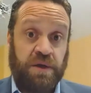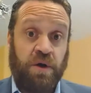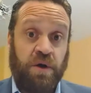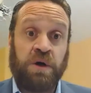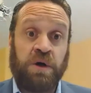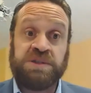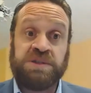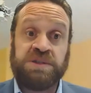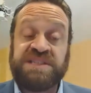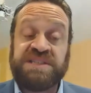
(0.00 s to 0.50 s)

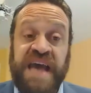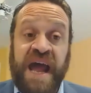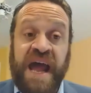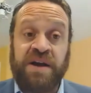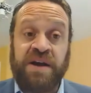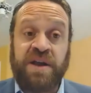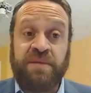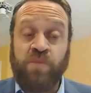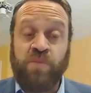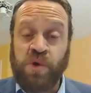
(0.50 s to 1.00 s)
on
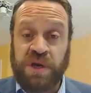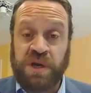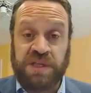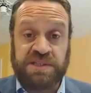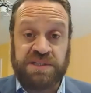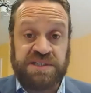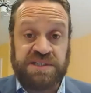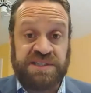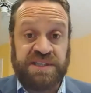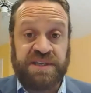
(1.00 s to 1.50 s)
Saturday morning
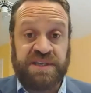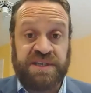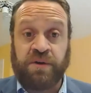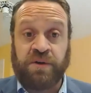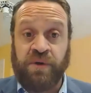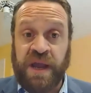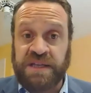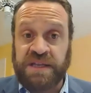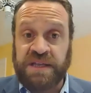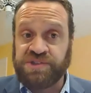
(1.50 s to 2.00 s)
to see their
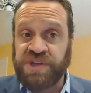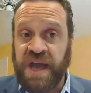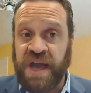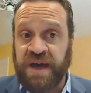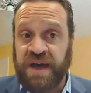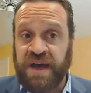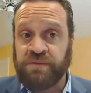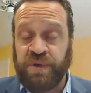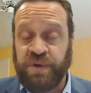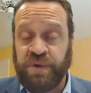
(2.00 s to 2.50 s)

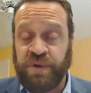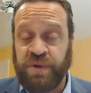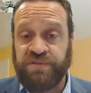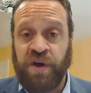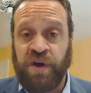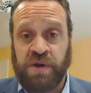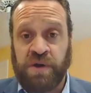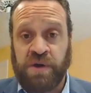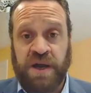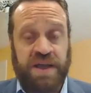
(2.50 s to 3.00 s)
grandchild read
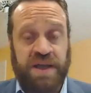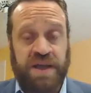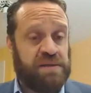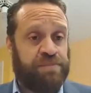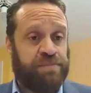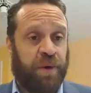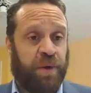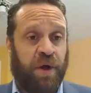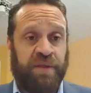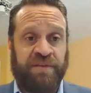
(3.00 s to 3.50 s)
Torah
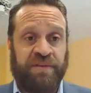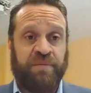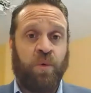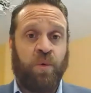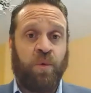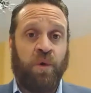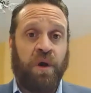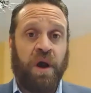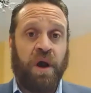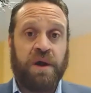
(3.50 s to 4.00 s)
in
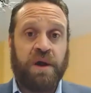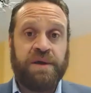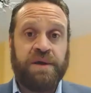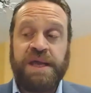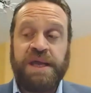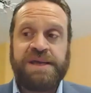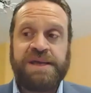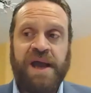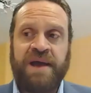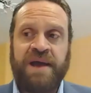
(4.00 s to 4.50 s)
Baltimore.
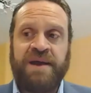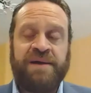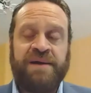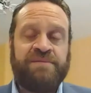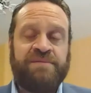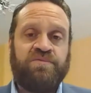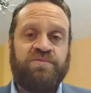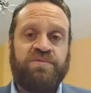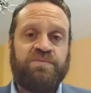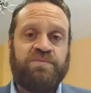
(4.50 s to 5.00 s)

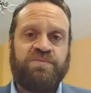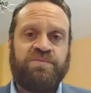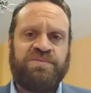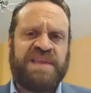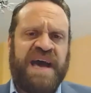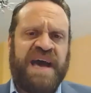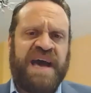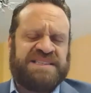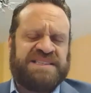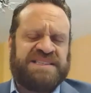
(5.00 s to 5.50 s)

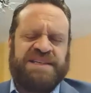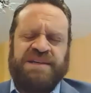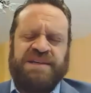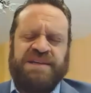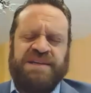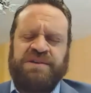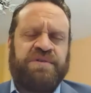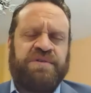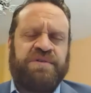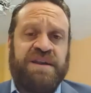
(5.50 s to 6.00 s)
That's an
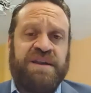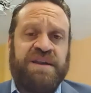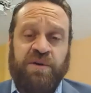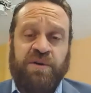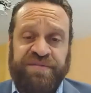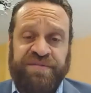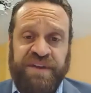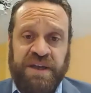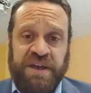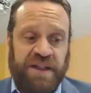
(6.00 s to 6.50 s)

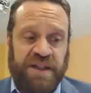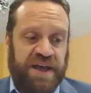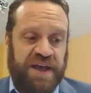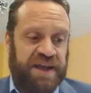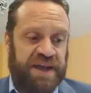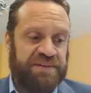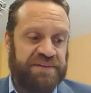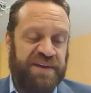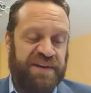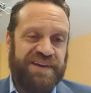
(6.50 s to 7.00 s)
incredible
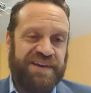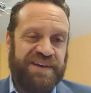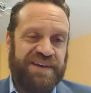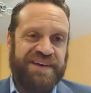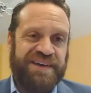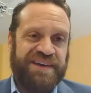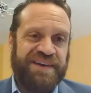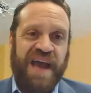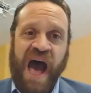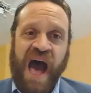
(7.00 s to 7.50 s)
feeling.
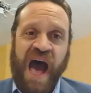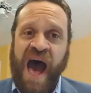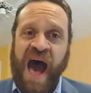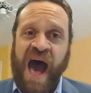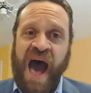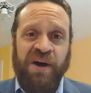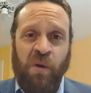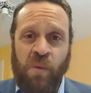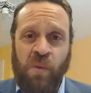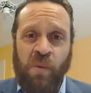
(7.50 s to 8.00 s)

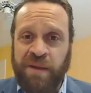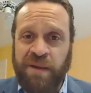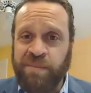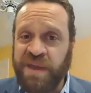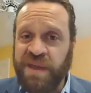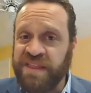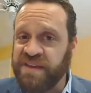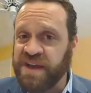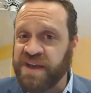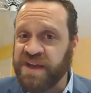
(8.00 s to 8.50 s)
I don't want to
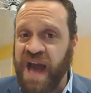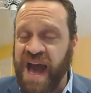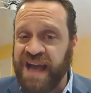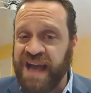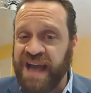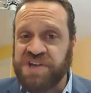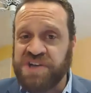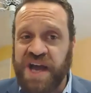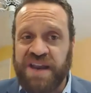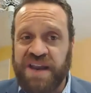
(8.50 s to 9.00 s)
be the
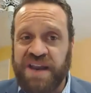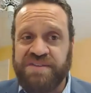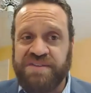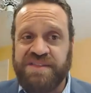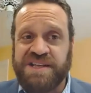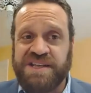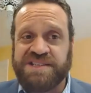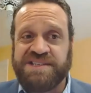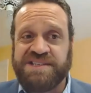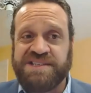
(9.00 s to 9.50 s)
guy, Jonathan,
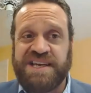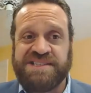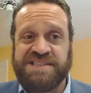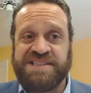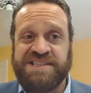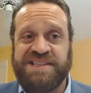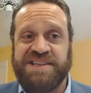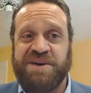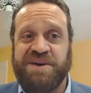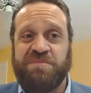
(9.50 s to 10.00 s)
that says
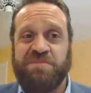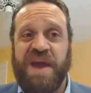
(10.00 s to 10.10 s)
to them